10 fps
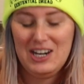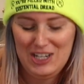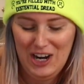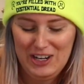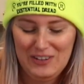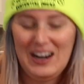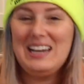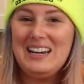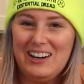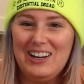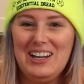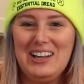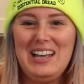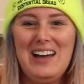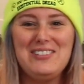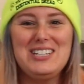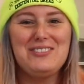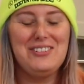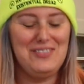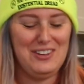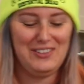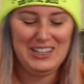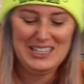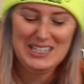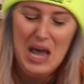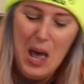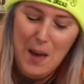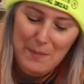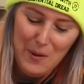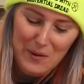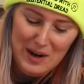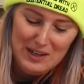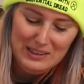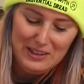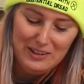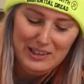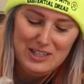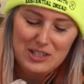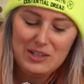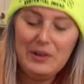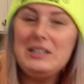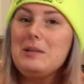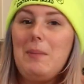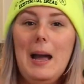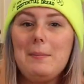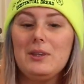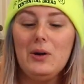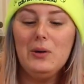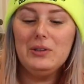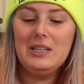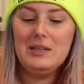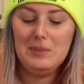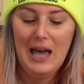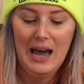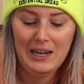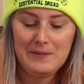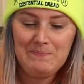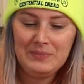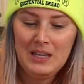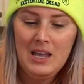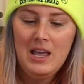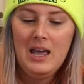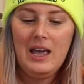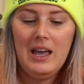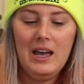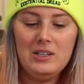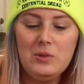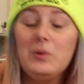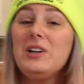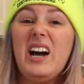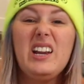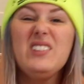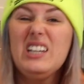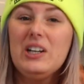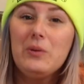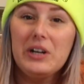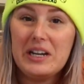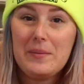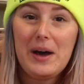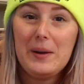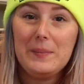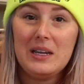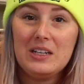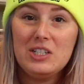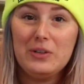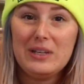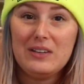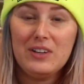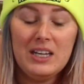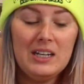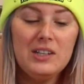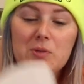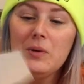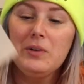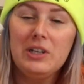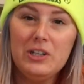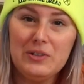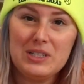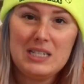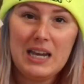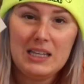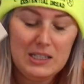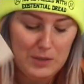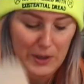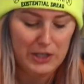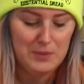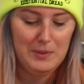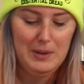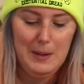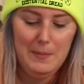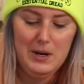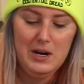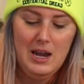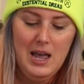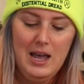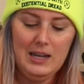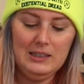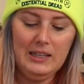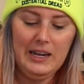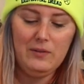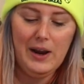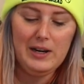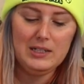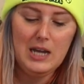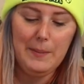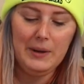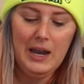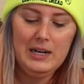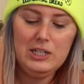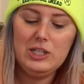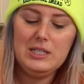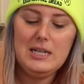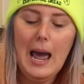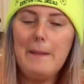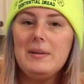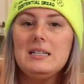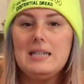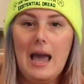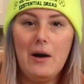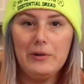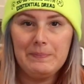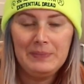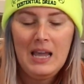show you right here, I'll have a different view for this, but we're literally just going to pipe the whole thing black. And we're not even gonna worry about it being too even, because what we're gonna do is take this parchment paper and lay it right on top and kind of just tap it down.